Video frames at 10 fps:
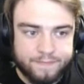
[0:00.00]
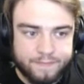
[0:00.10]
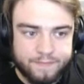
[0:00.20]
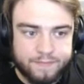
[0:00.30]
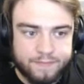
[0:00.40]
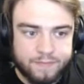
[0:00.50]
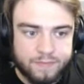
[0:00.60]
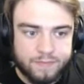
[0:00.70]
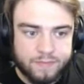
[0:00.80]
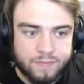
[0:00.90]

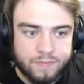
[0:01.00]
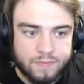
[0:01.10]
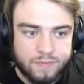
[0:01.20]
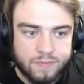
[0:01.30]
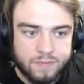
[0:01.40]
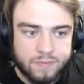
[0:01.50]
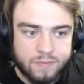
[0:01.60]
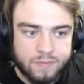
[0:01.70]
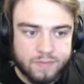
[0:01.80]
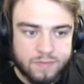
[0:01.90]

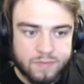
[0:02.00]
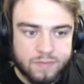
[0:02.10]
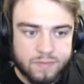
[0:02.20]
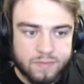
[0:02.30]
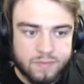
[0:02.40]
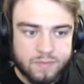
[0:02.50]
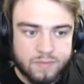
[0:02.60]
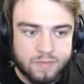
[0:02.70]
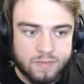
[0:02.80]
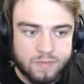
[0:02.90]

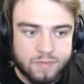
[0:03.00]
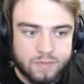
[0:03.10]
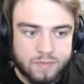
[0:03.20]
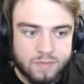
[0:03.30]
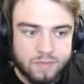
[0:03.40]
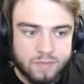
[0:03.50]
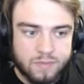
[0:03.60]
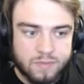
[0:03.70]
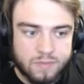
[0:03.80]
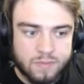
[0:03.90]

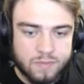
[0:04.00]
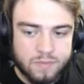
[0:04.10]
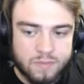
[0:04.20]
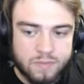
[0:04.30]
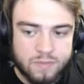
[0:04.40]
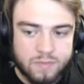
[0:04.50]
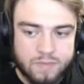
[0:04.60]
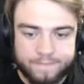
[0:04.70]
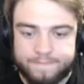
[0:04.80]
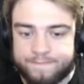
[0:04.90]

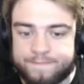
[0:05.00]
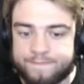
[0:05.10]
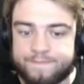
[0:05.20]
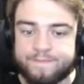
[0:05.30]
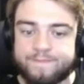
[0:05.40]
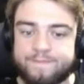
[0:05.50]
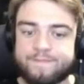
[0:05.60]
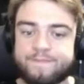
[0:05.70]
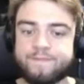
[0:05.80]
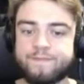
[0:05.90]

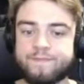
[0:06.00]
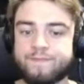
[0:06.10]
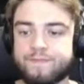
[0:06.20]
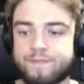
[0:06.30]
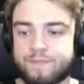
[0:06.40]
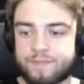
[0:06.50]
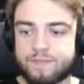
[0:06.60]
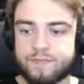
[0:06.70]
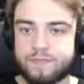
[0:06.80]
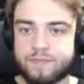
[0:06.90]

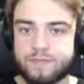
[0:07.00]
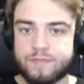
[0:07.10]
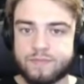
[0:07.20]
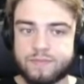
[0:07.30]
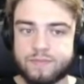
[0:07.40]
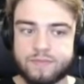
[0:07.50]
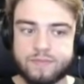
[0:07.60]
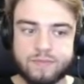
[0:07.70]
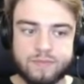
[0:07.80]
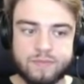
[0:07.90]
The person shown says nothing.